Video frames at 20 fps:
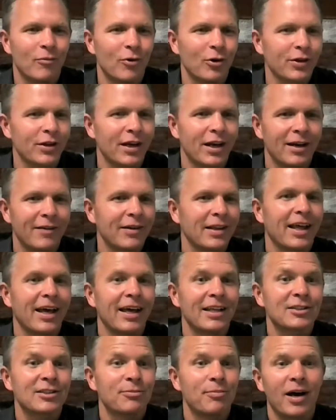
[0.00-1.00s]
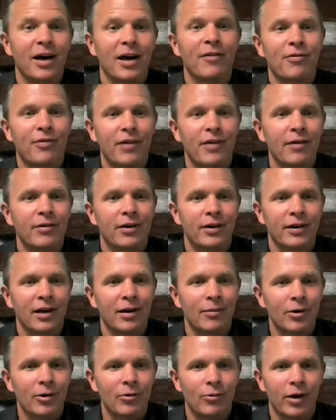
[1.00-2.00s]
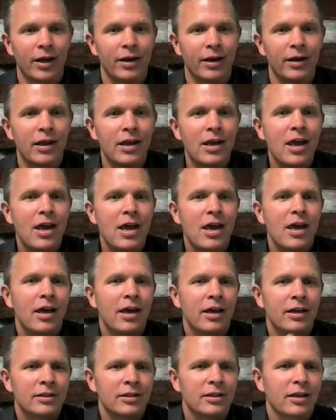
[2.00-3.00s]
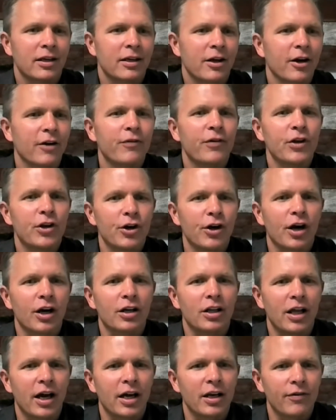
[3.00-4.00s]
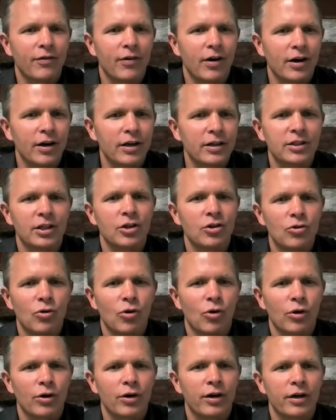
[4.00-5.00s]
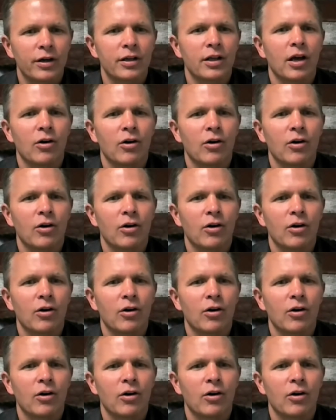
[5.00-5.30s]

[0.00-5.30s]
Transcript: more than anything, that's my favorite number when Kirby, you're a client of ours and you order,